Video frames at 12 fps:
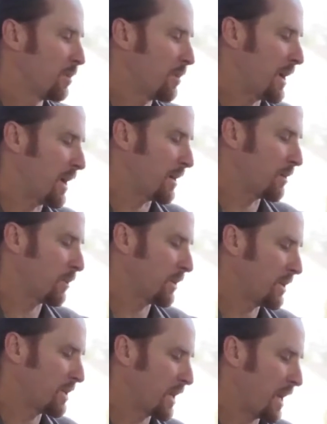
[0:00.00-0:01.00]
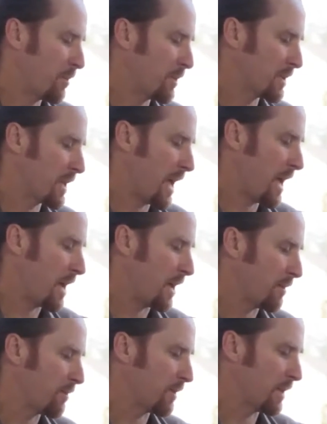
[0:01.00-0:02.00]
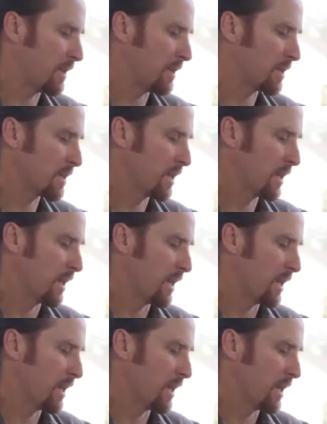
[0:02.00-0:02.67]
But what these cameras have is